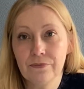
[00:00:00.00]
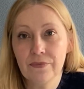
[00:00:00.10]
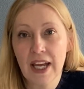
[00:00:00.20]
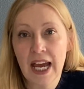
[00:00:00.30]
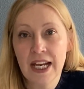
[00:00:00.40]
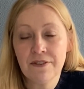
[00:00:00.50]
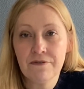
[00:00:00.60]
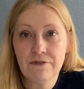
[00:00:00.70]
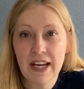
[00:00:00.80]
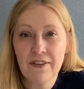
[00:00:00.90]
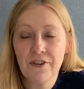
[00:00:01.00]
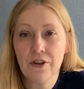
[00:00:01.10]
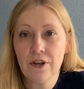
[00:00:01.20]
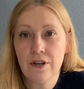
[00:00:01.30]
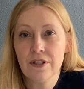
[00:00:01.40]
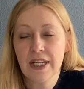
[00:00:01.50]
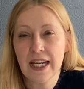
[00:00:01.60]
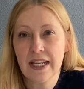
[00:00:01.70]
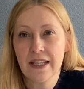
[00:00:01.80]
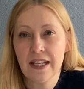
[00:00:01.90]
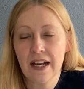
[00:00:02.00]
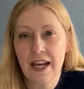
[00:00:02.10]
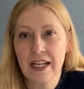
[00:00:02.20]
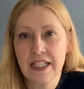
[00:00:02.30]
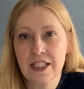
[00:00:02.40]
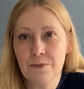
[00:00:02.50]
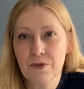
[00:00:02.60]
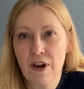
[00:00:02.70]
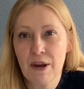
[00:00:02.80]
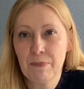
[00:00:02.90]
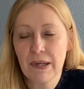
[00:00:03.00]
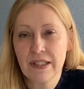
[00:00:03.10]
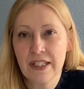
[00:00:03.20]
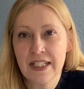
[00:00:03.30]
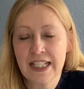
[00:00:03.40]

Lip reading: And if you could hit the like and subscribe buttons,